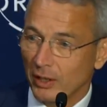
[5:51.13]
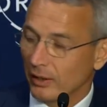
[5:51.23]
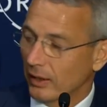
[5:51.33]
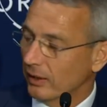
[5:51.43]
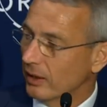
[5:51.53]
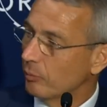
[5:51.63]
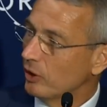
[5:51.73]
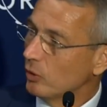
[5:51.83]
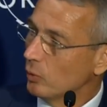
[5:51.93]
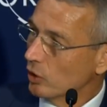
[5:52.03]
that can be
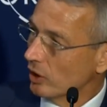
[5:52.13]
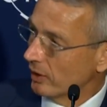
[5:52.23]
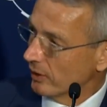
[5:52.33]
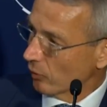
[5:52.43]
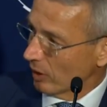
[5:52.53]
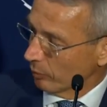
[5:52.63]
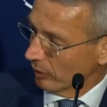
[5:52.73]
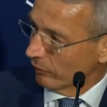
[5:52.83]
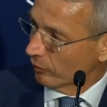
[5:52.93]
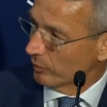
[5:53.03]
hugely
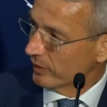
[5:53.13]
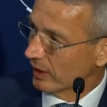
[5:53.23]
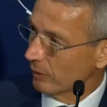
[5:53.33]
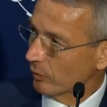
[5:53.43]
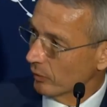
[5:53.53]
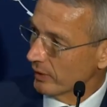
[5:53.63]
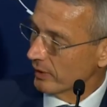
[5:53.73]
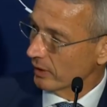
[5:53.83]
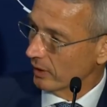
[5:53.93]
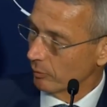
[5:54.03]
disruptive from a cyber
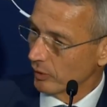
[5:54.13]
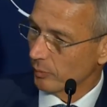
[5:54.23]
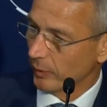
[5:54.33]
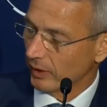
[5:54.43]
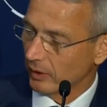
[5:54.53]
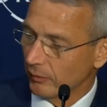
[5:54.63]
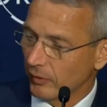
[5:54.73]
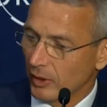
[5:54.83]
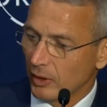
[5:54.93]
risk uh, perspective.